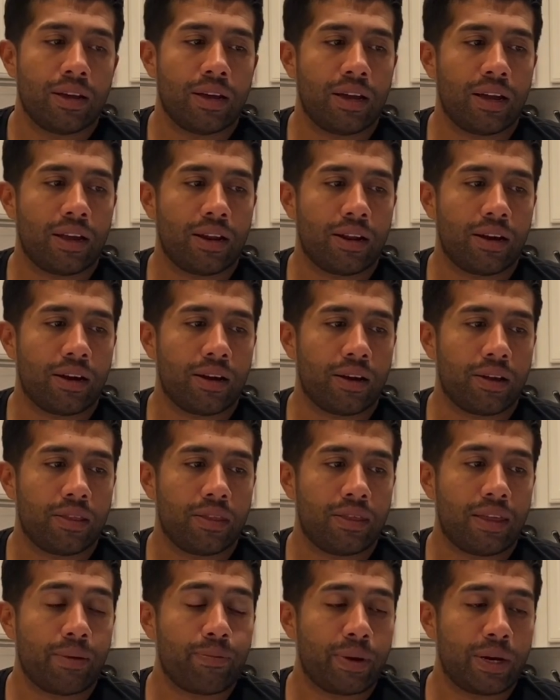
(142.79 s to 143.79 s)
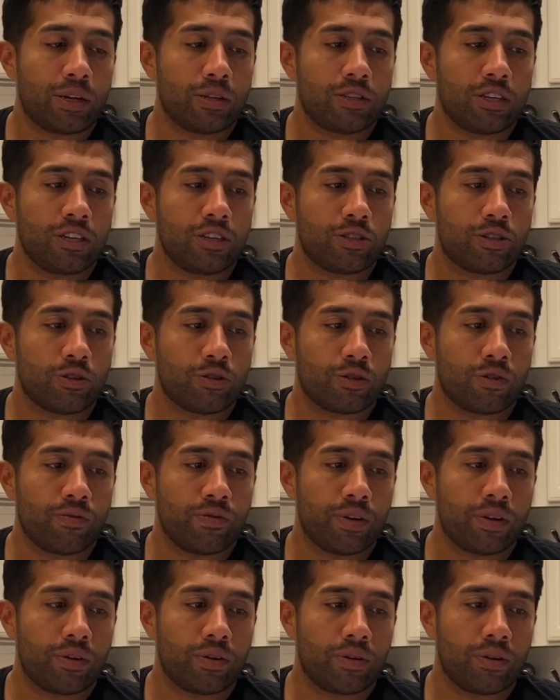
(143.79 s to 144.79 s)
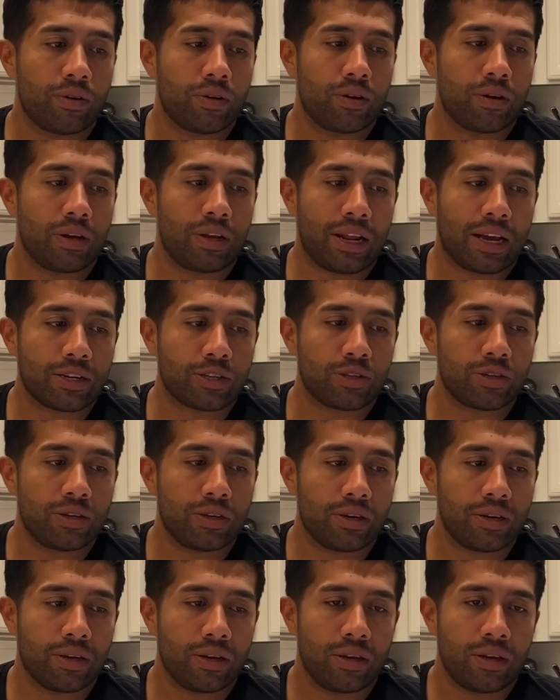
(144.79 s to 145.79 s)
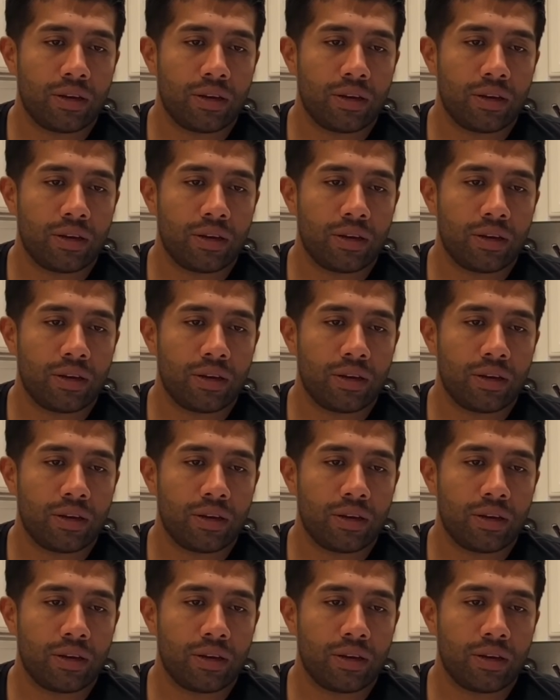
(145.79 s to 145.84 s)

And that penalty is so severe, it actually,